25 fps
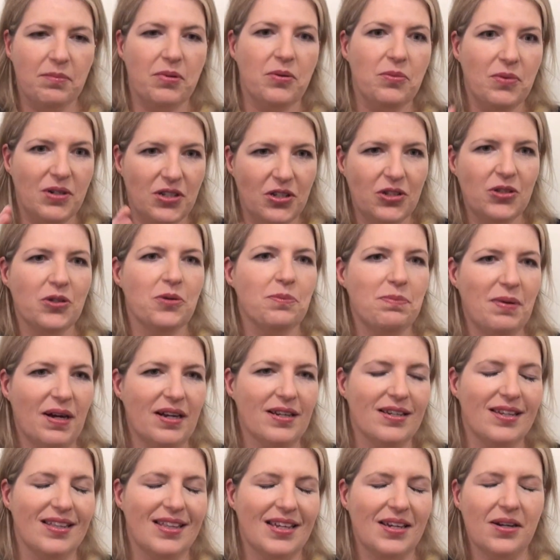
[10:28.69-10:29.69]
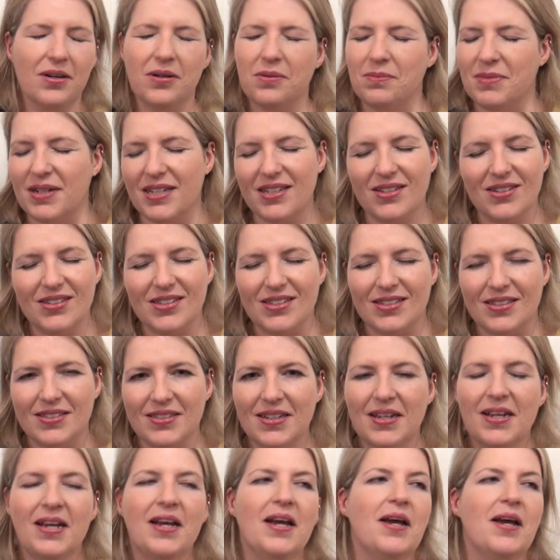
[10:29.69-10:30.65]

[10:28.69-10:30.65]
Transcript: but when you look back, you think, oh my goodness,